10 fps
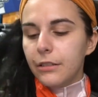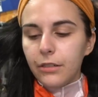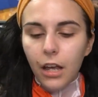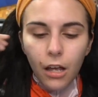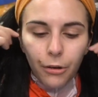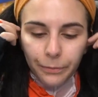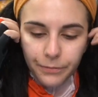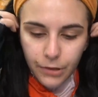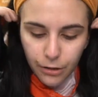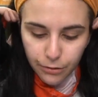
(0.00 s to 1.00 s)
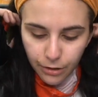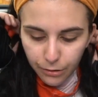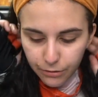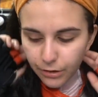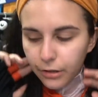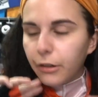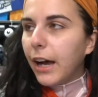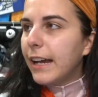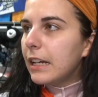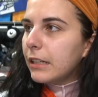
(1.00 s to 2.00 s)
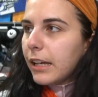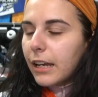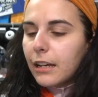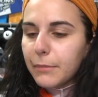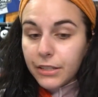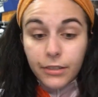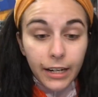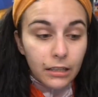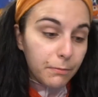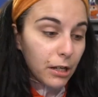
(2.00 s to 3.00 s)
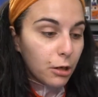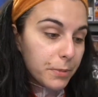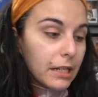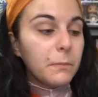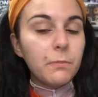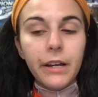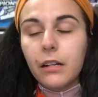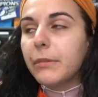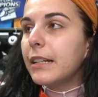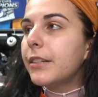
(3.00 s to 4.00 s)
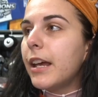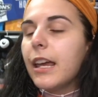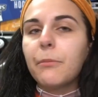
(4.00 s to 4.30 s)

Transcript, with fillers: So, so, so, so. I am excited to be opening up Spider-Man today.